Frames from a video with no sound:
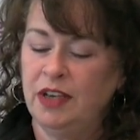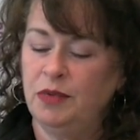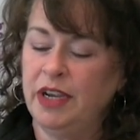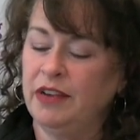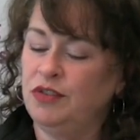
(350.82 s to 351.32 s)

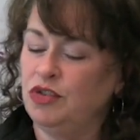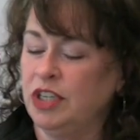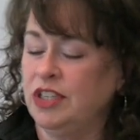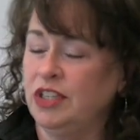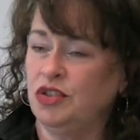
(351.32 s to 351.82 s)
We have
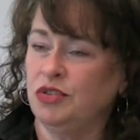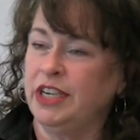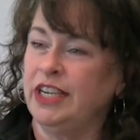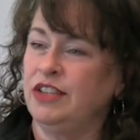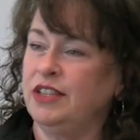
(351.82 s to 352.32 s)
tricks of the
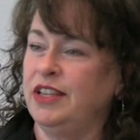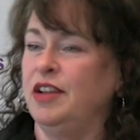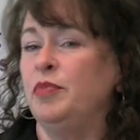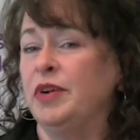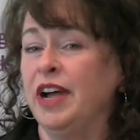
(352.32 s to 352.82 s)
trades to
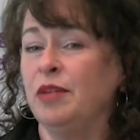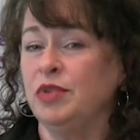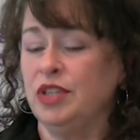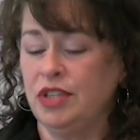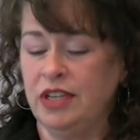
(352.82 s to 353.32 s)
help
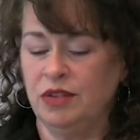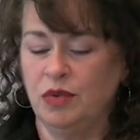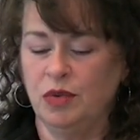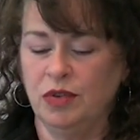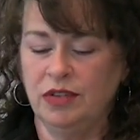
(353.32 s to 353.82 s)
accomplish these
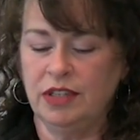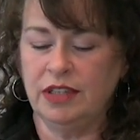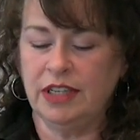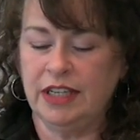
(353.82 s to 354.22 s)
goals.